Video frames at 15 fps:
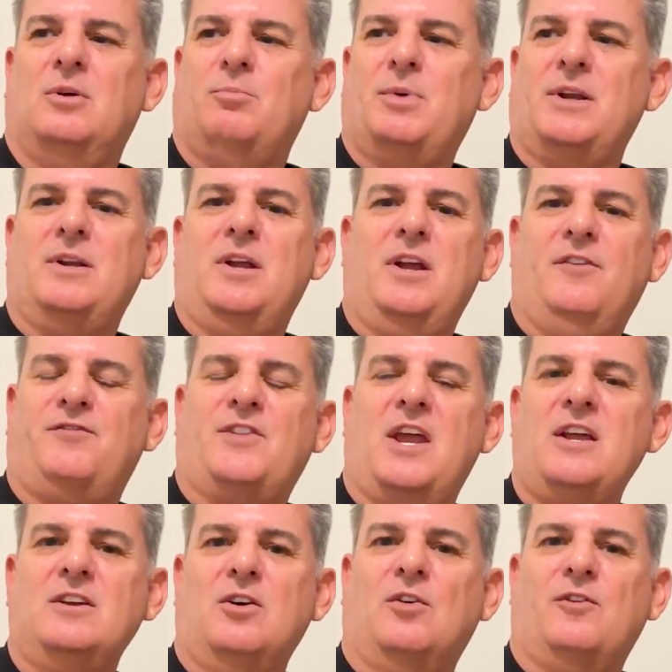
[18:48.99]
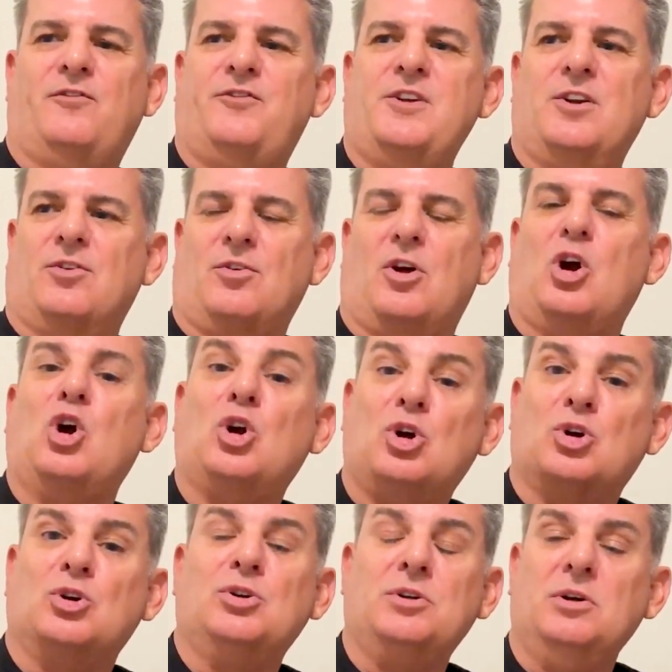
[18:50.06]
but if they don't feel
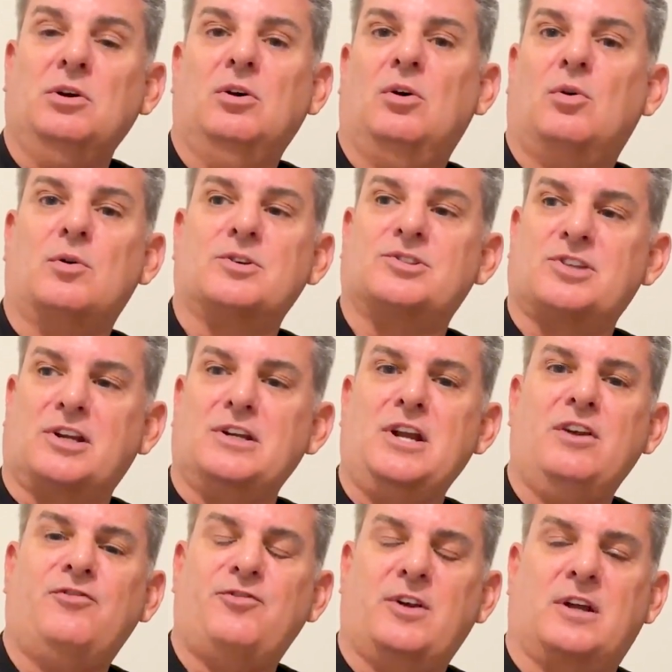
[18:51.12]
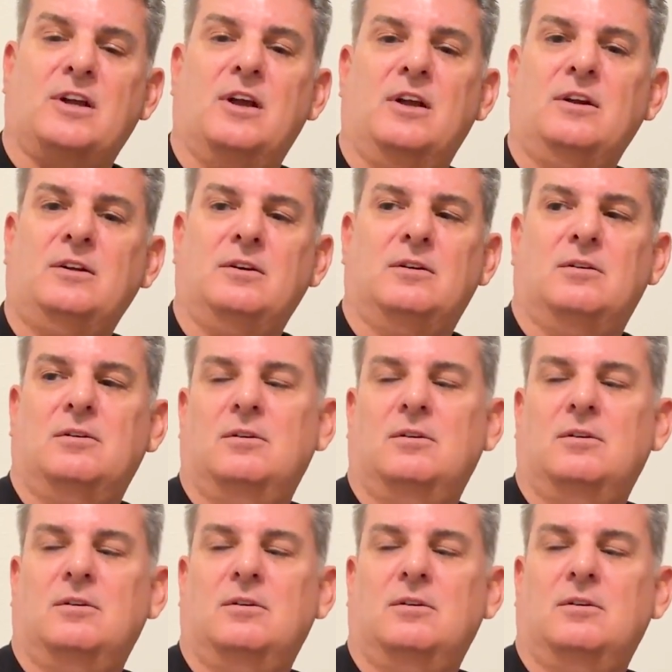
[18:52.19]
heard or significant,